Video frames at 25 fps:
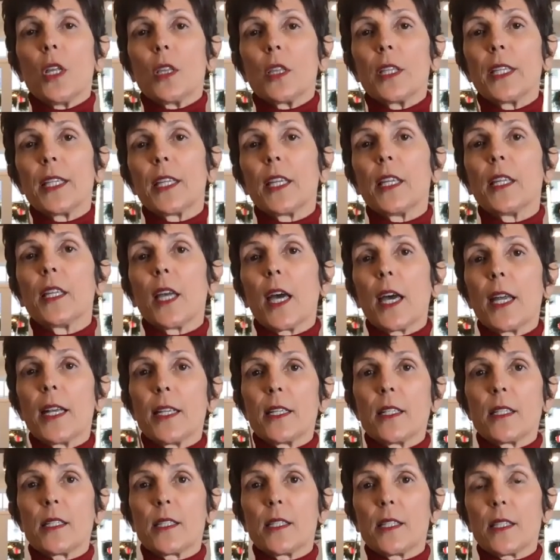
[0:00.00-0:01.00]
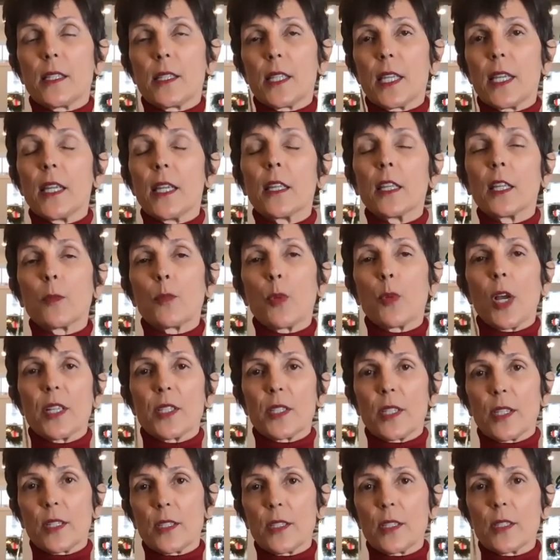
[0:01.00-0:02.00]
leaky gut as this healing
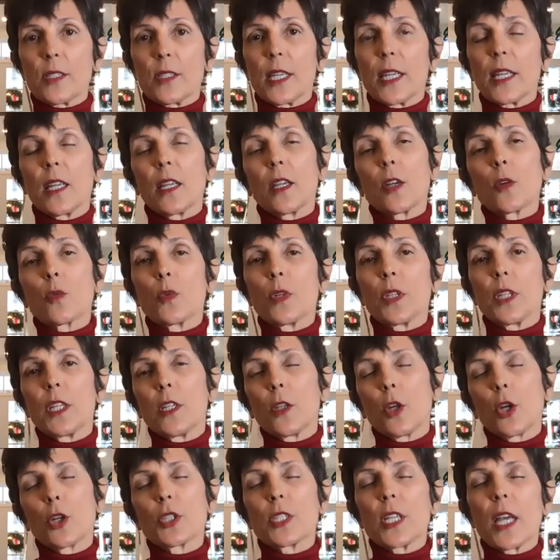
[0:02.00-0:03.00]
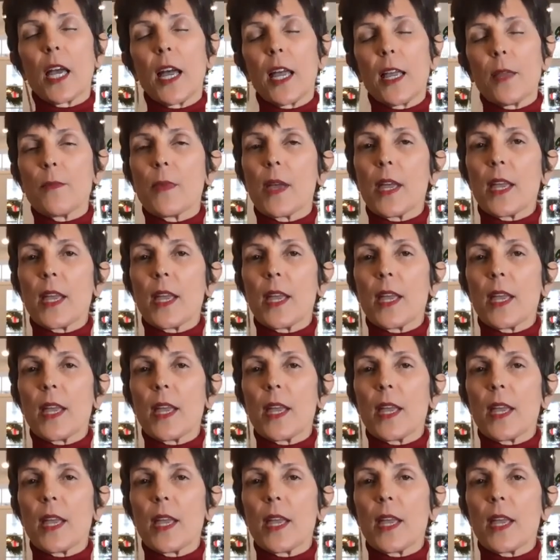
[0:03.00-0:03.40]
process is taking a really long time,